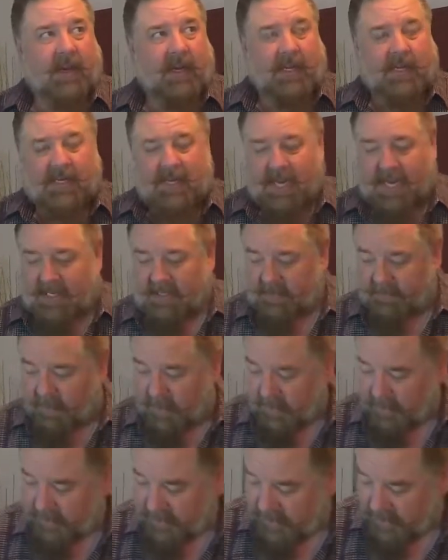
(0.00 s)
It contains
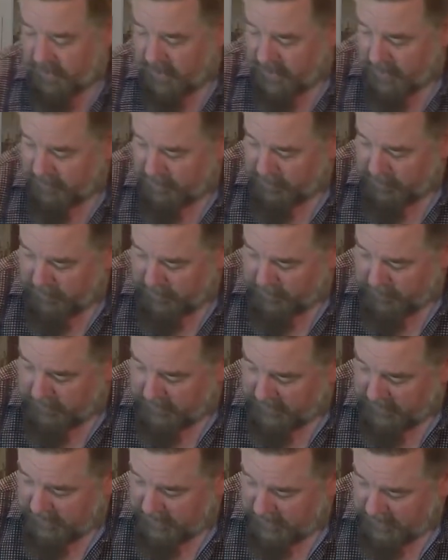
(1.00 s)
both the
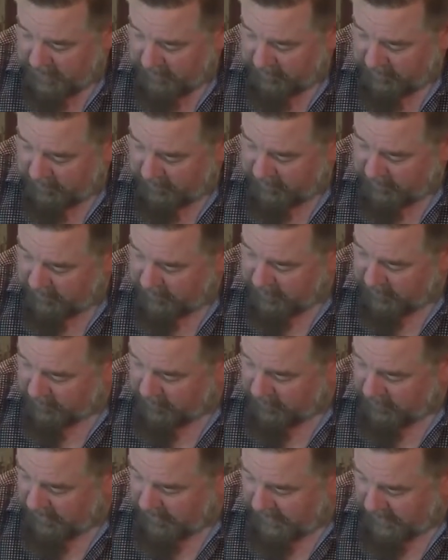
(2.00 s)
bourbon, a
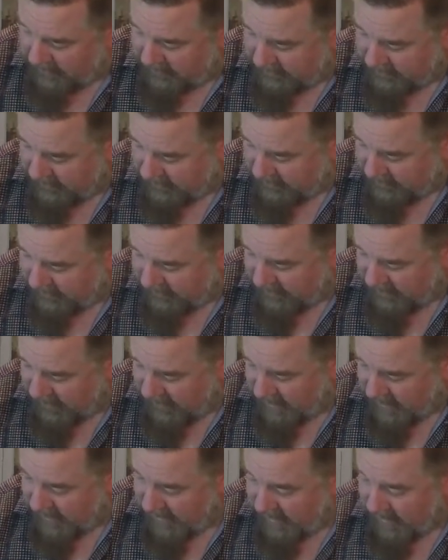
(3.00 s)
couple glasses,
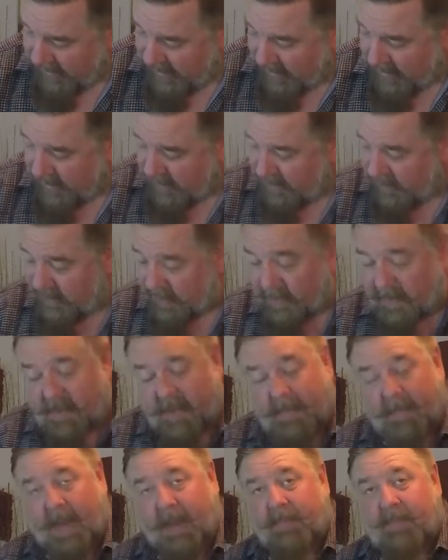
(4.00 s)
and the
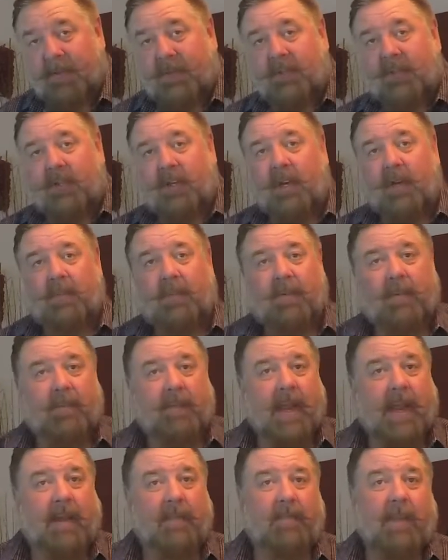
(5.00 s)
maple syrup
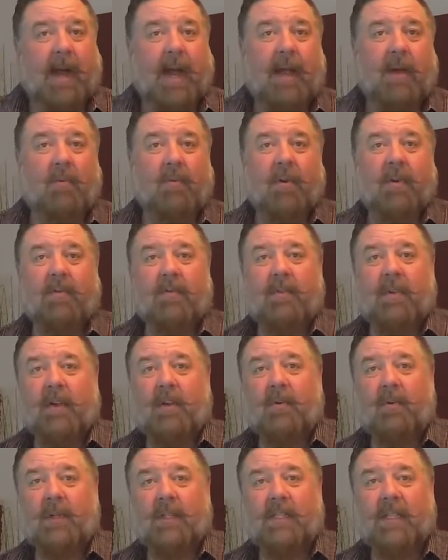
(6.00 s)
made by
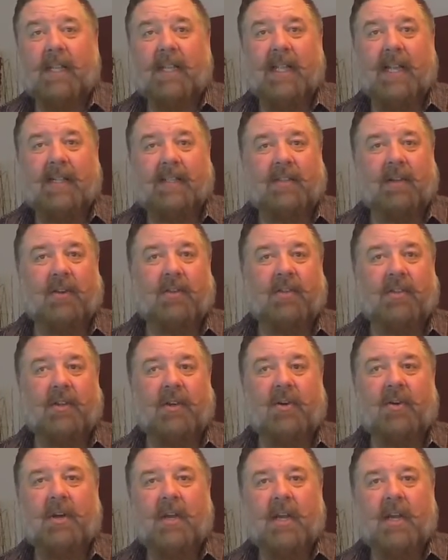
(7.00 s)
Woodinville whiskey that's also